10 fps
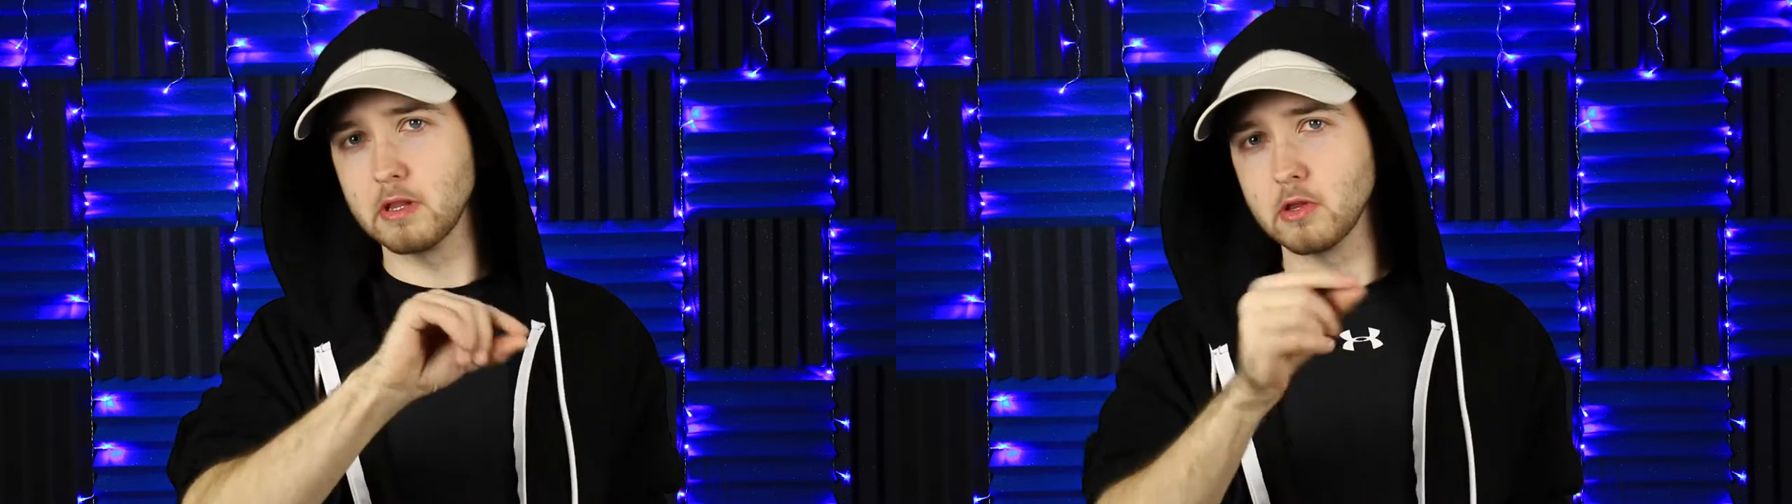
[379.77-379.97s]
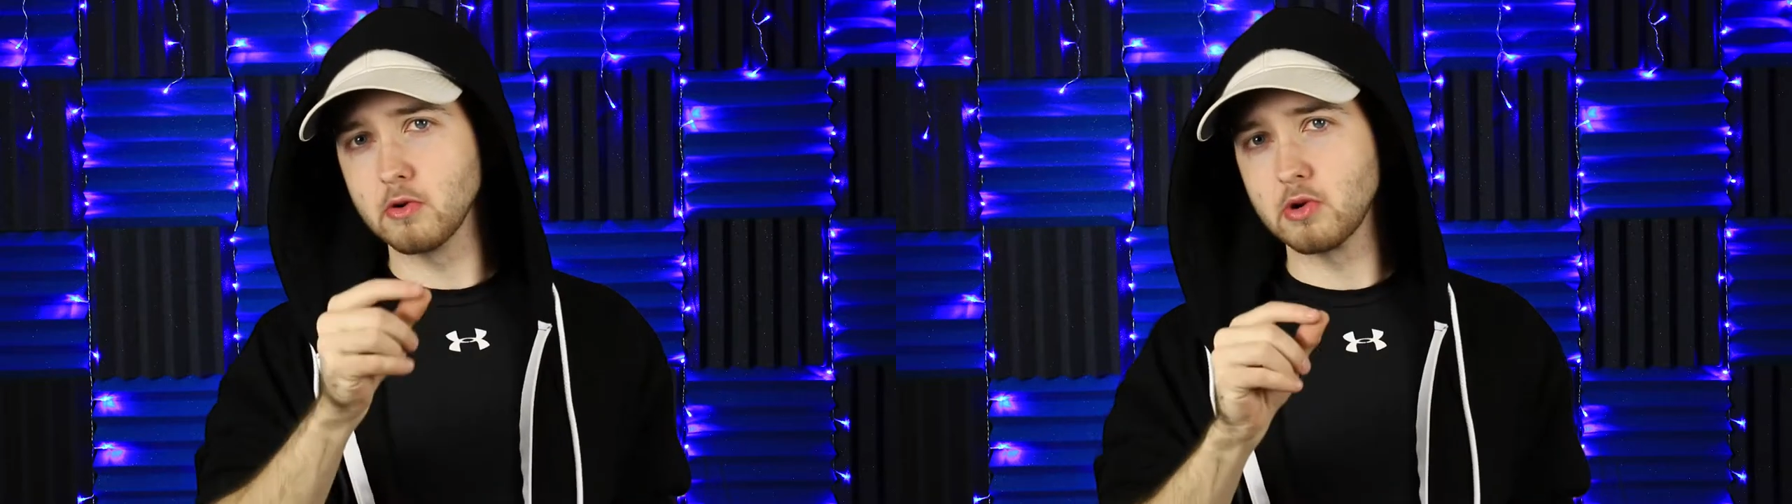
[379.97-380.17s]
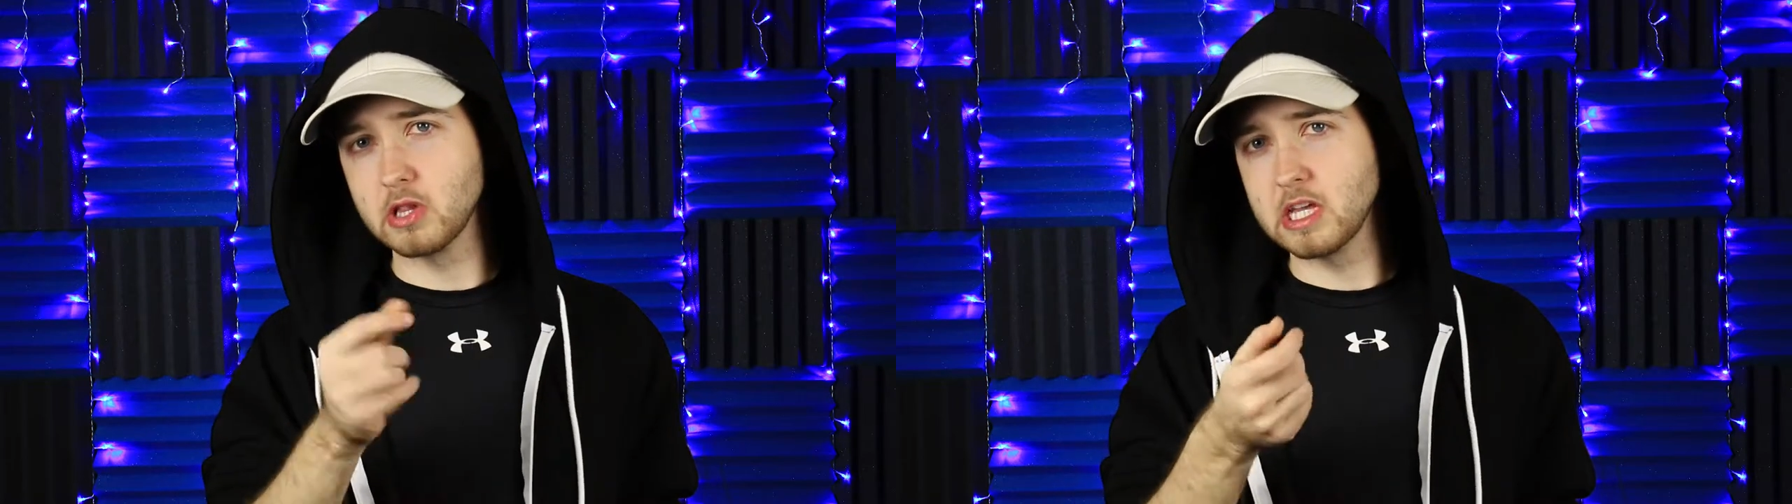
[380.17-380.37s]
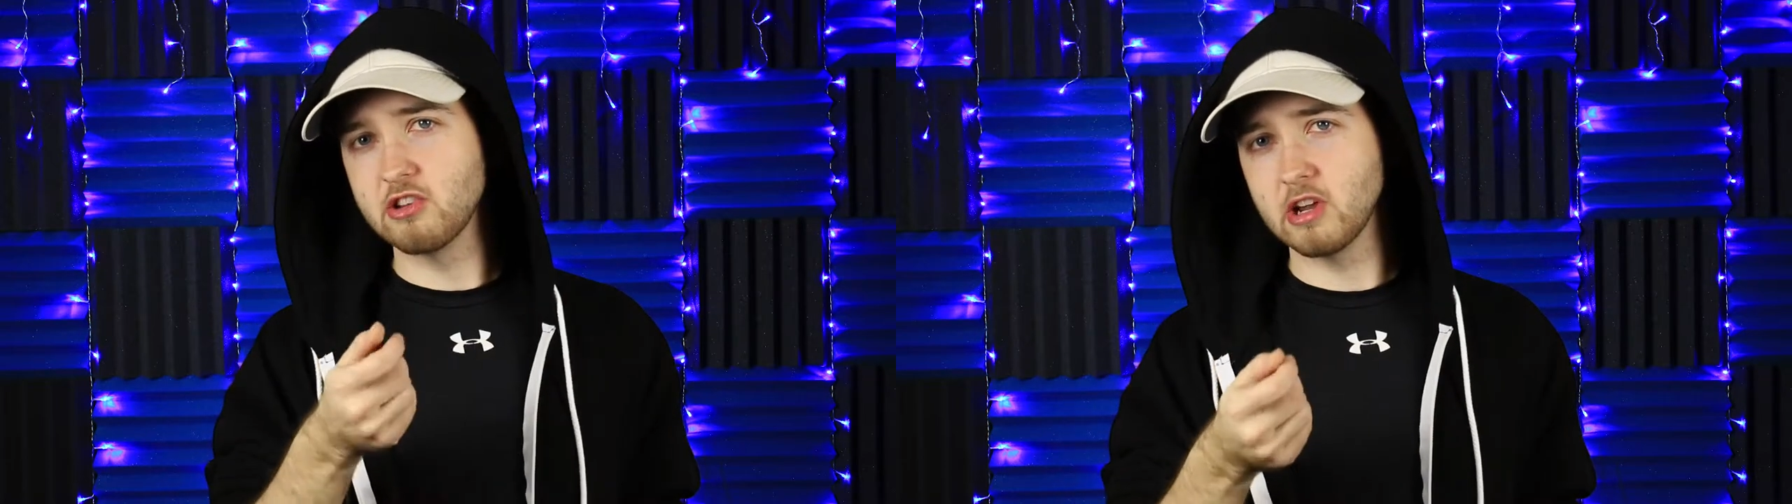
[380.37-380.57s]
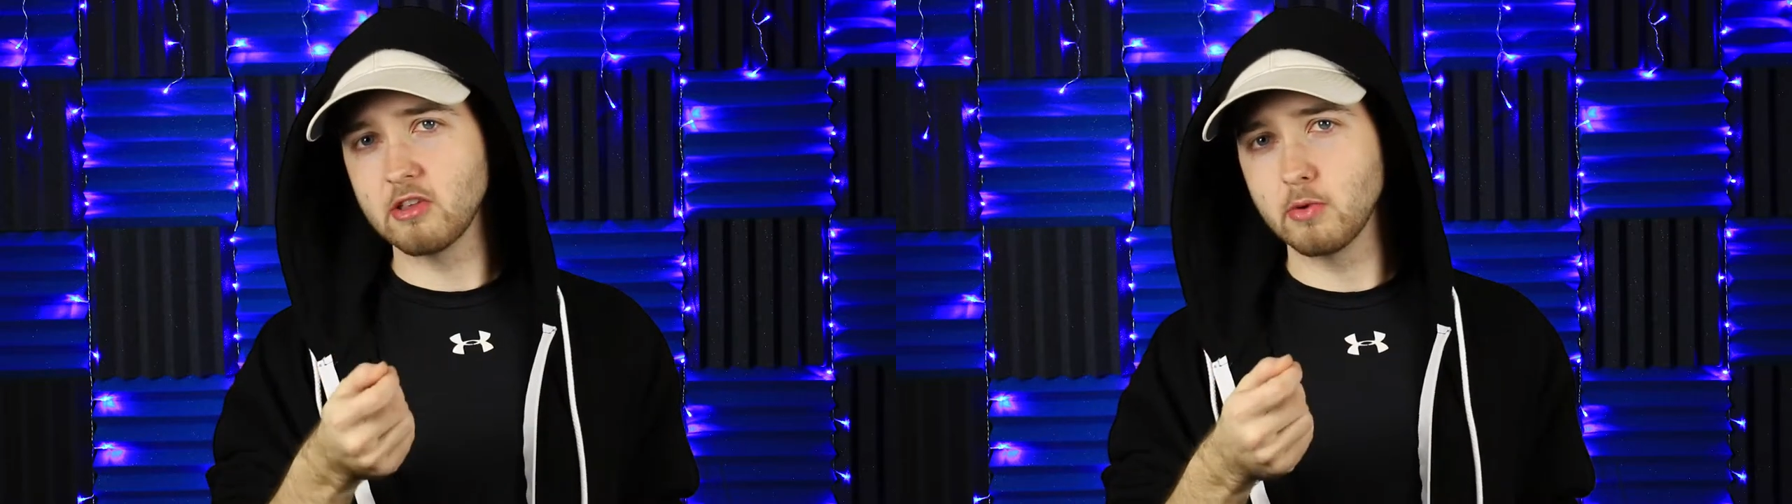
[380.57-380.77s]
little
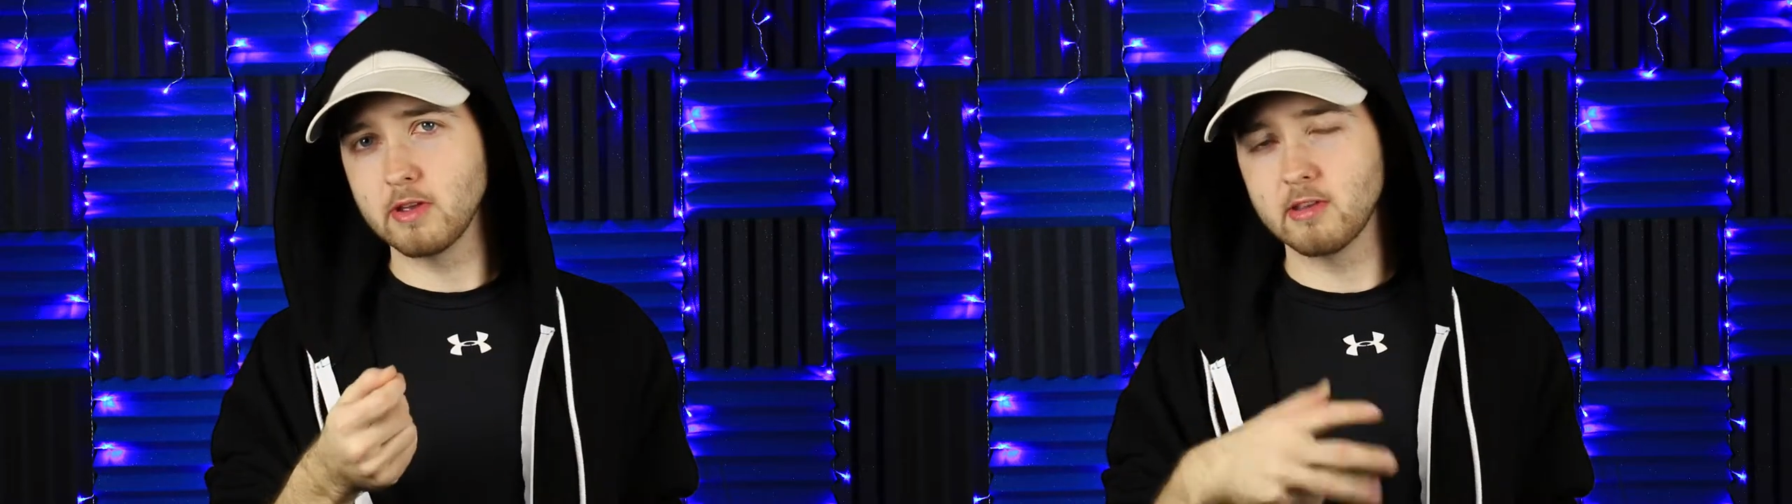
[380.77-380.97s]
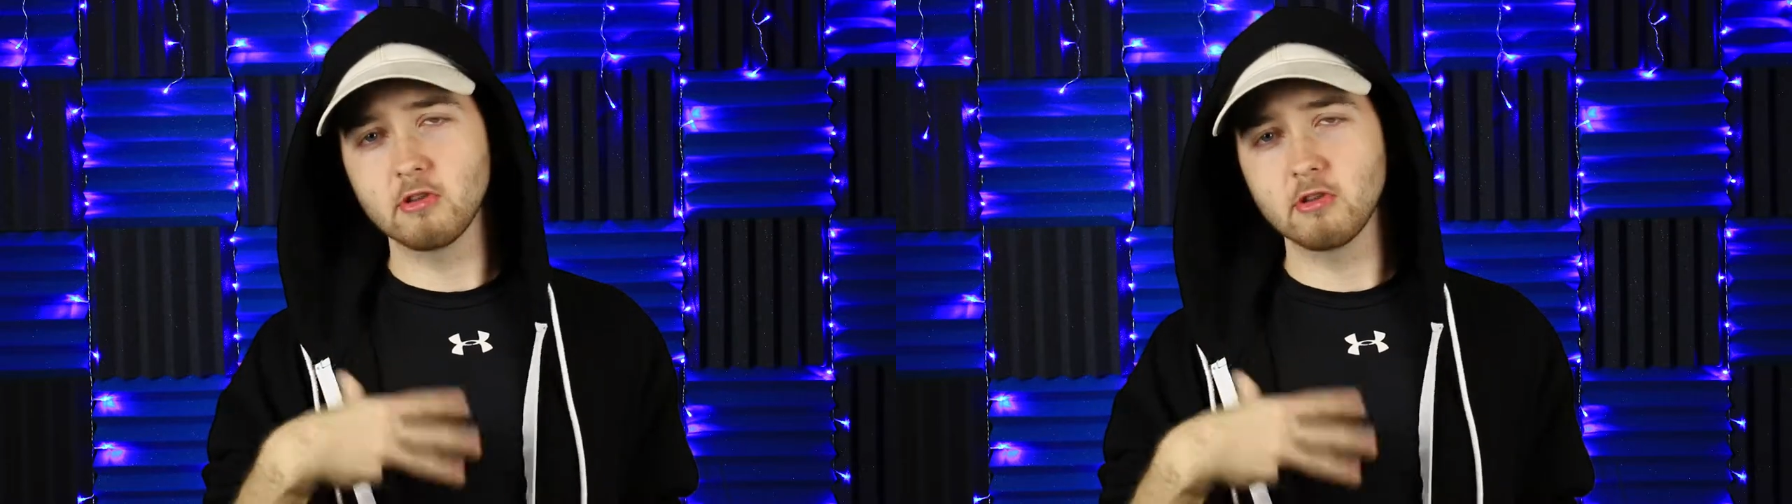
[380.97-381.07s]
cliche twist.